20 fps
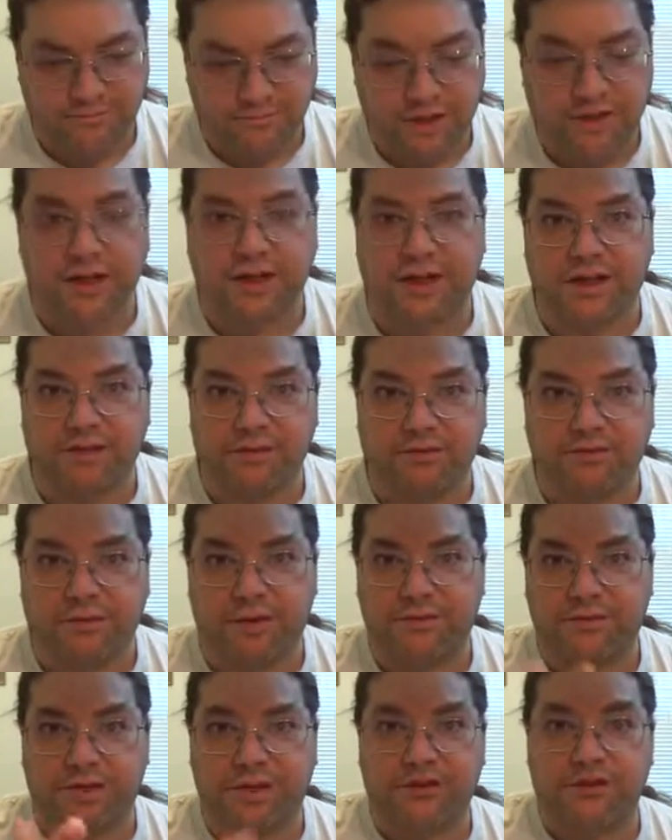and again the
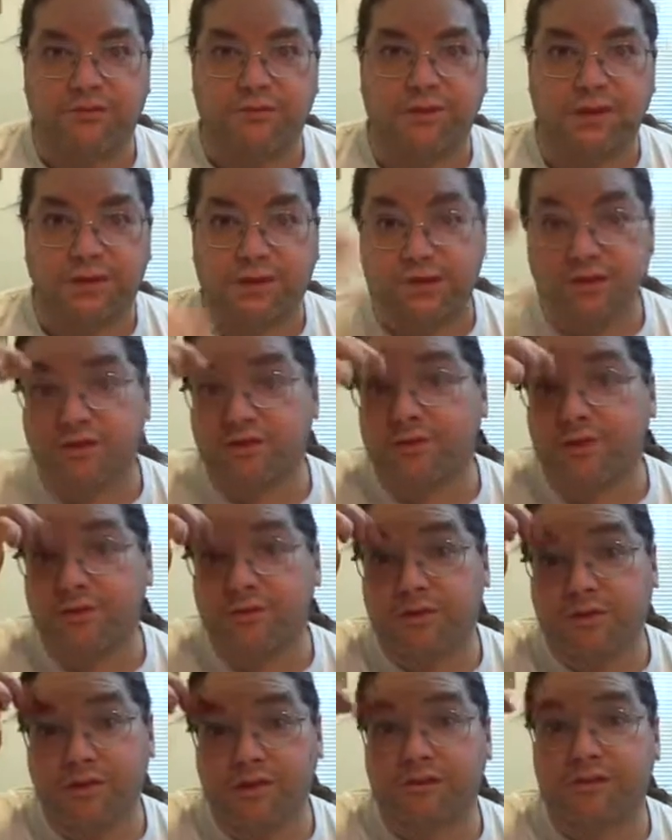websites will be in the
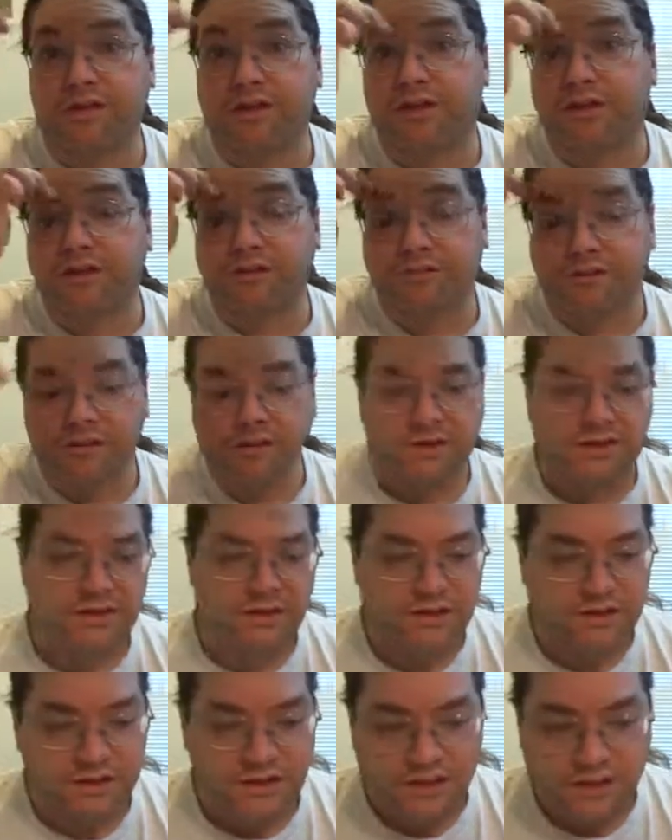description of this video
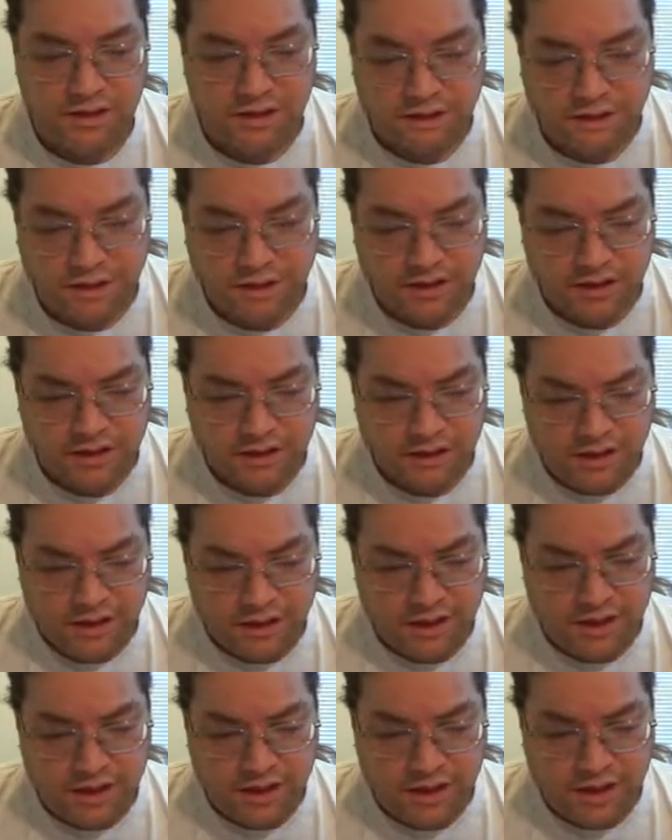
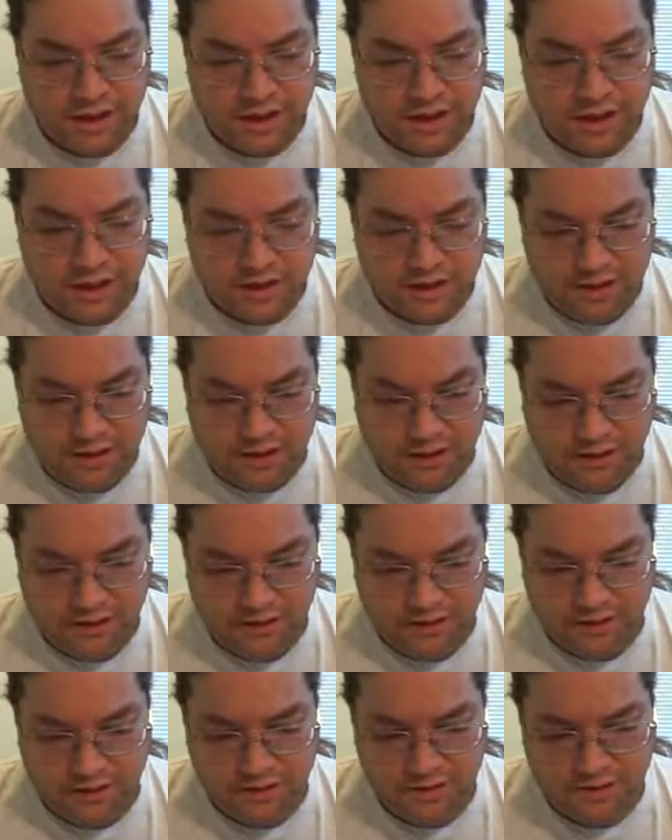and
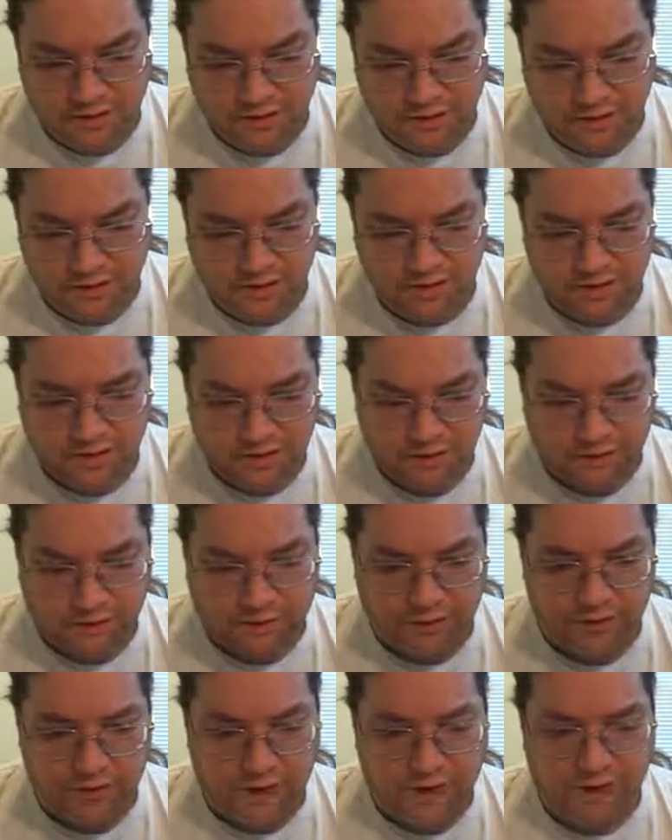the
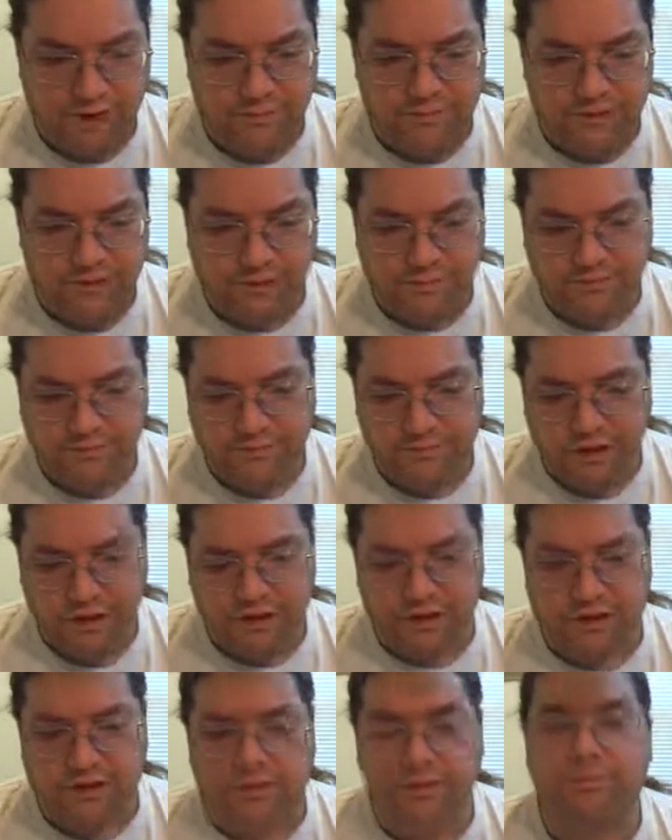third company
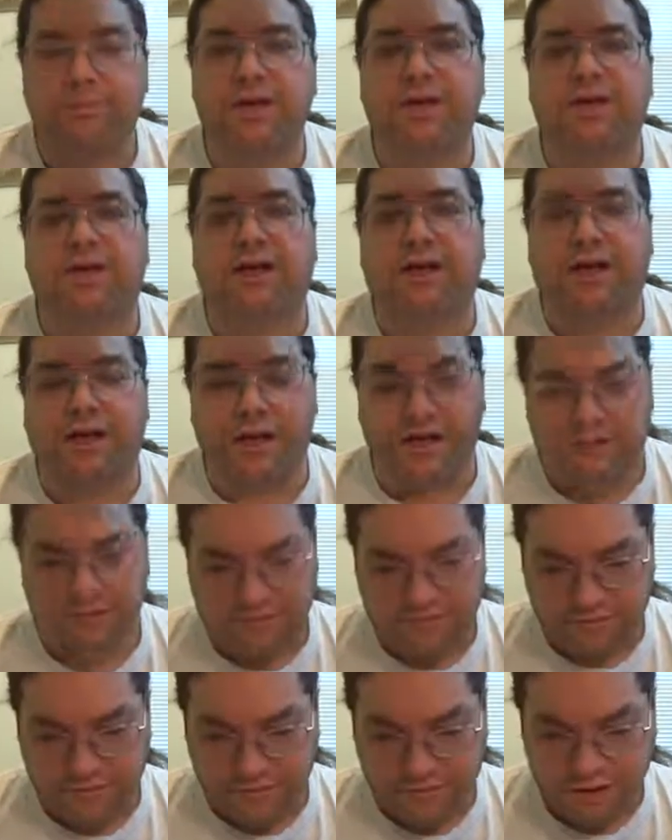is called BitLock
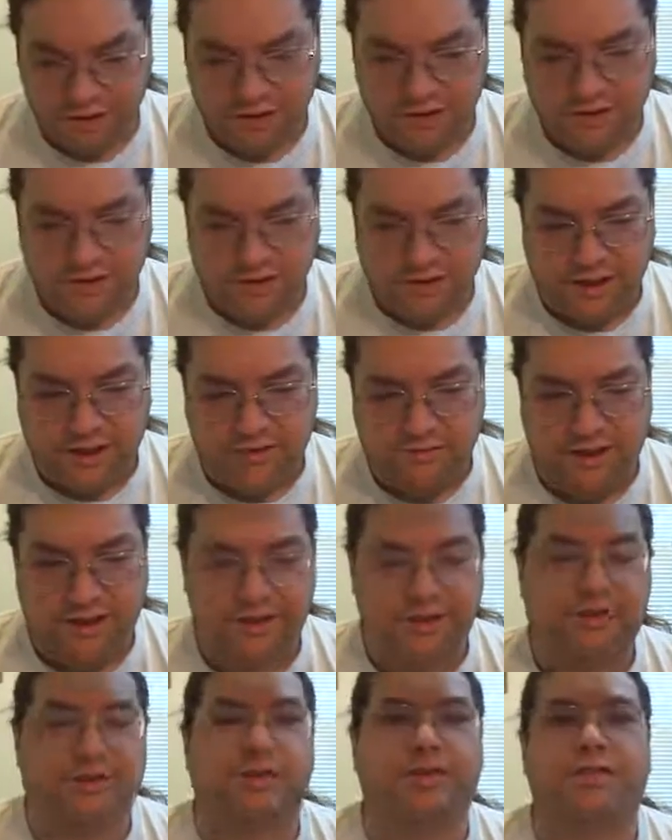it's
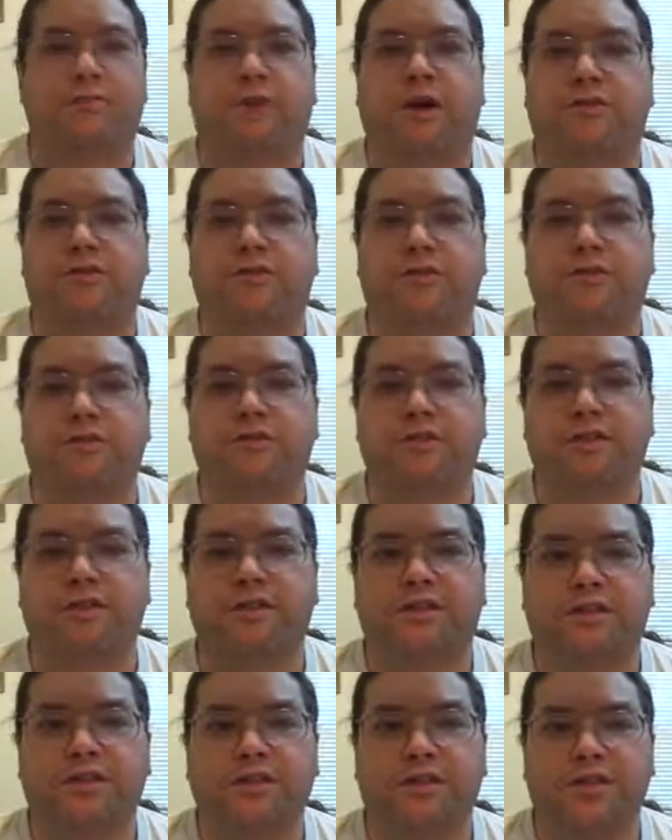basically a
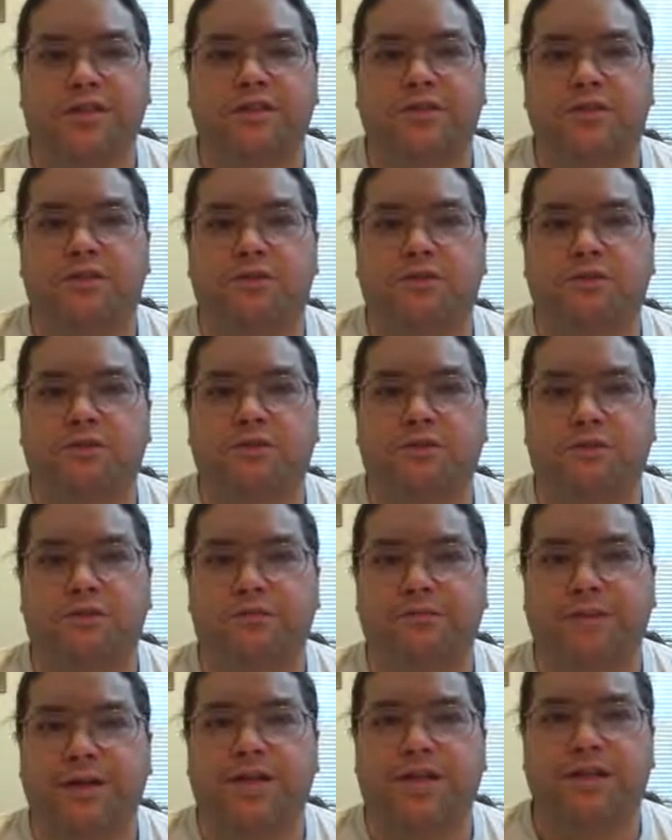smartphone
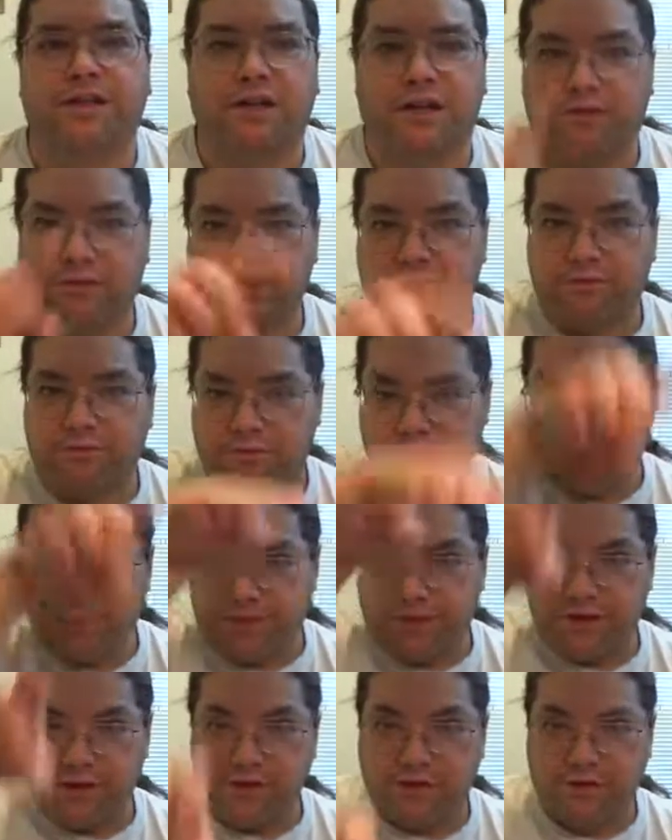controlled bike lock with a, with a
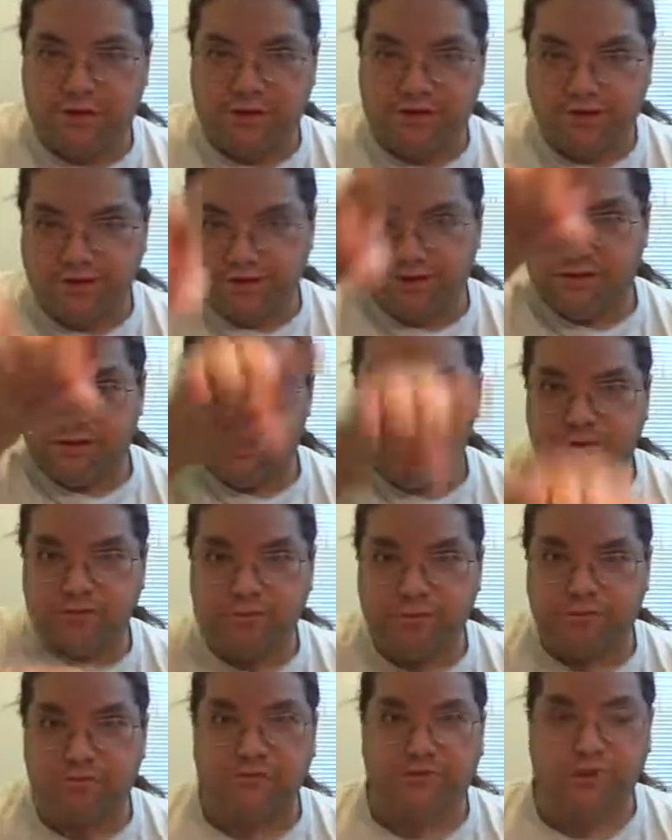big
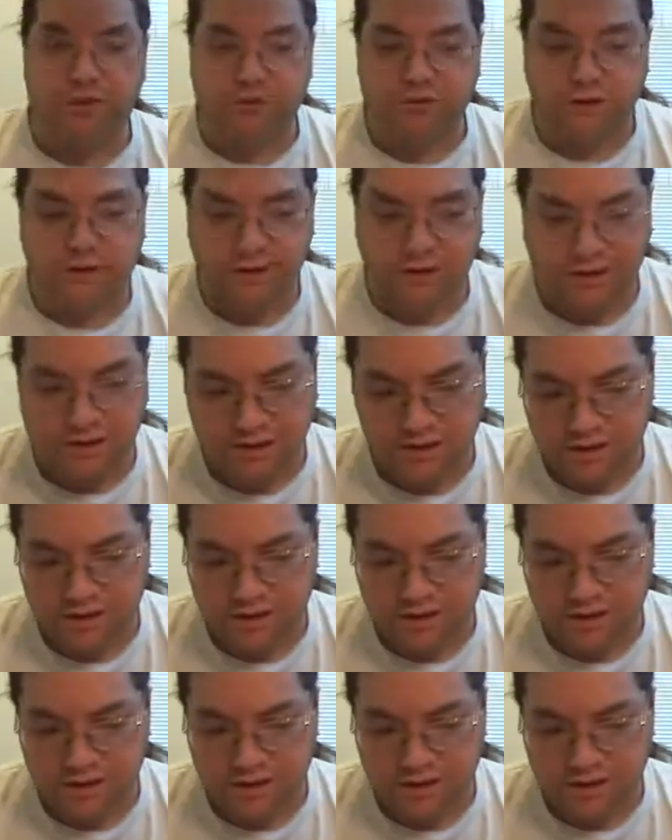U, U uh,